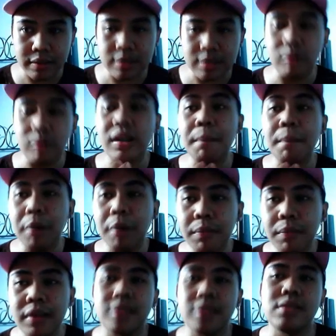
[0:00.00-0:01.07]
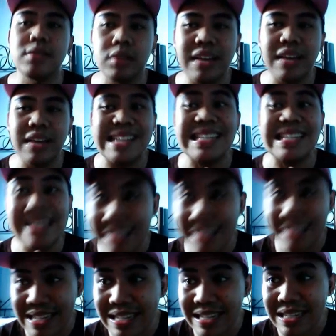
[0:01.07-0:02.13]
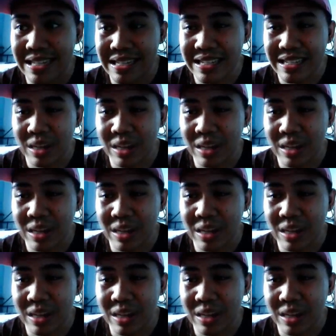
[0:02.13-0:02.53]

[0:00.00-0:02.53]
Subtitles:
So that permit is known as leases.